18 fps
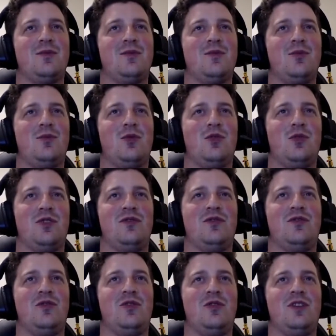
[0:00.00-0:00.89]
more than
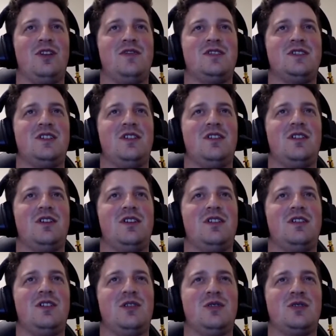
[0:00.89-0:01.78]
forklift steering.
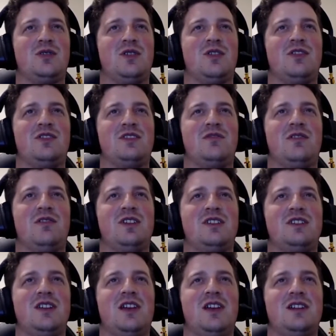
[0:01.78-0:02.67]
Do you know which one the Aussie
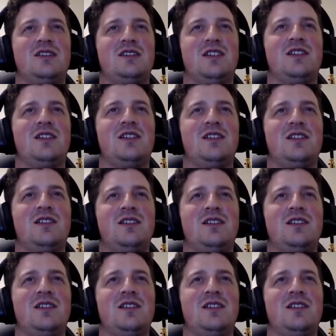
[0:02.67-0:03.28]
racing cars are?